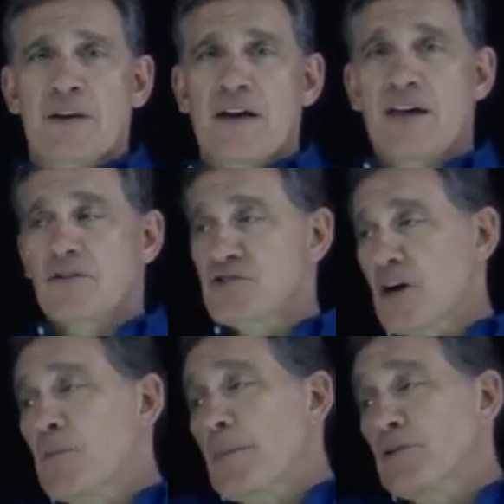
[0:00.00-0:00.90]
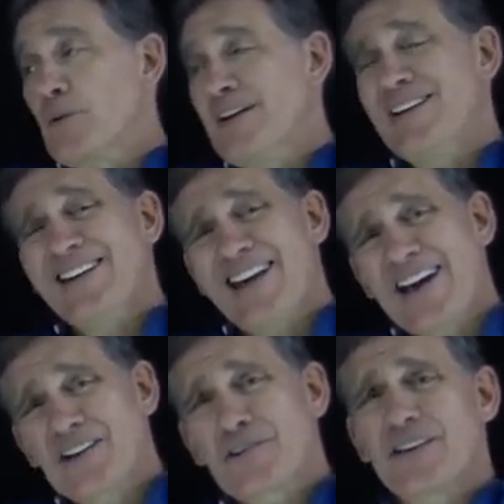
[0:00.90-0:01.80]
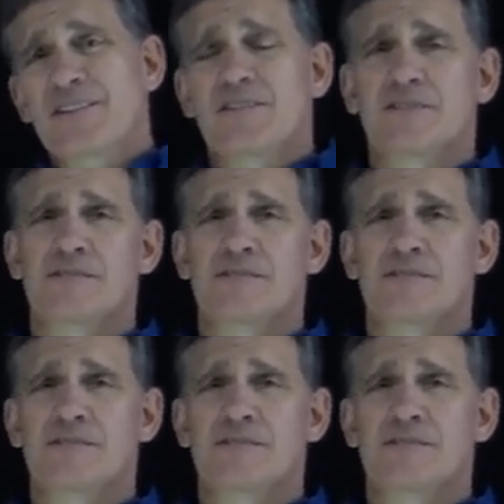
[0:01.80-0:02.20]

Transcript: And they're somewhere between inaccurate